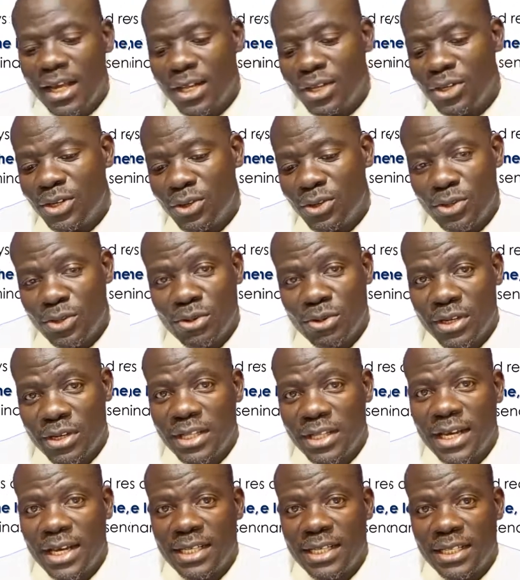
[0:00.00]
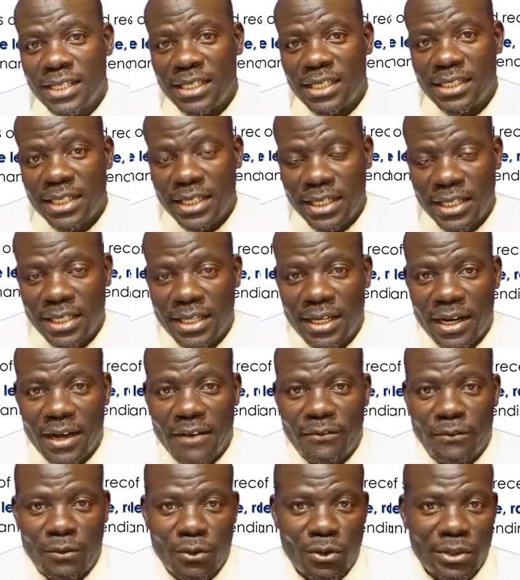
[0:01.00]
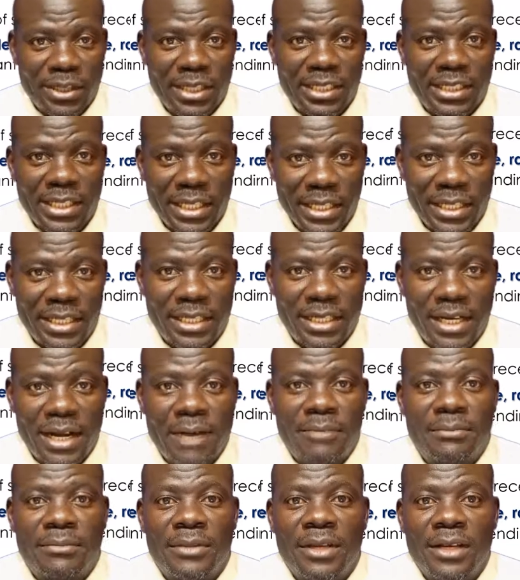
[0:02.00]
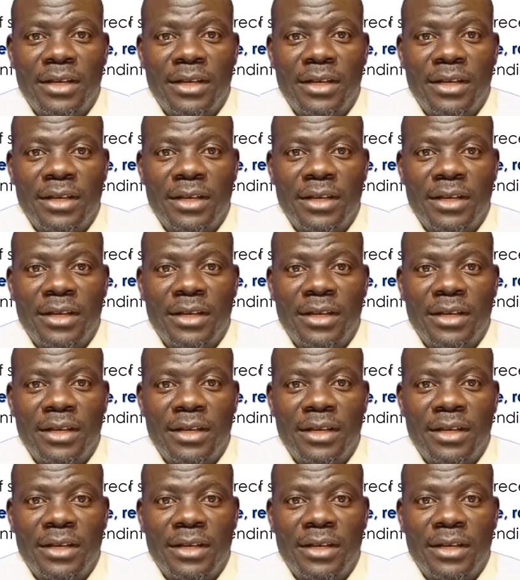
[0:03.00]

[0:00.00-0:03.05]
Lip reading: Not only that, the telegraph or the telegram,